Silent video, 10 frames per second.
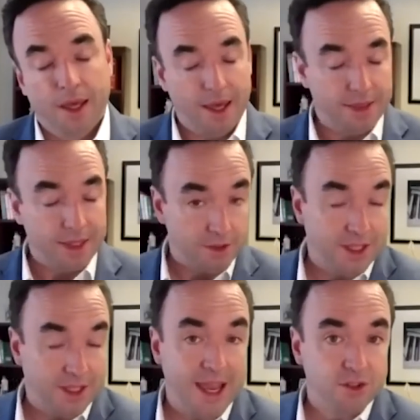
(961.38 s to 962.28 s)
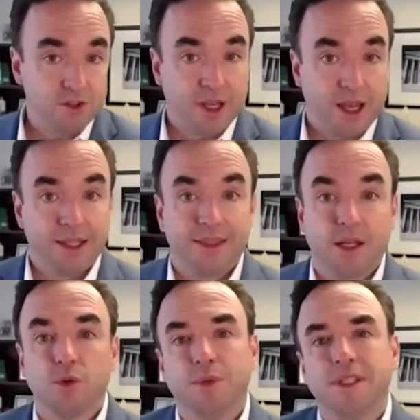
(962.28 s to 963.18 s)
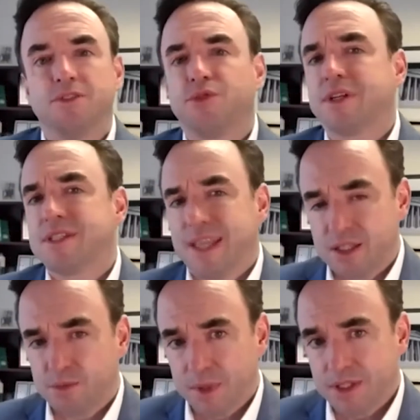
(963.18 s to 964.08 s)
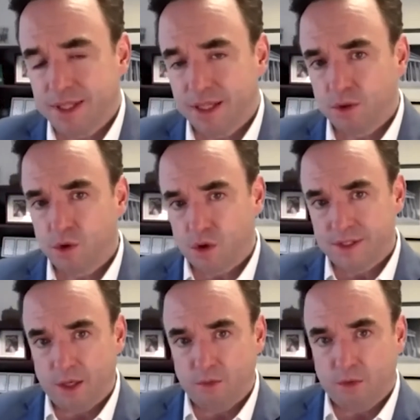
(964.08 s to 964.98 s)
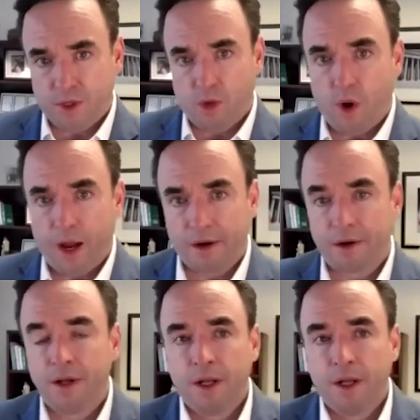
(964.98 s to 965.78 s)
And then on the care side, there will be different assessments that New York State will require.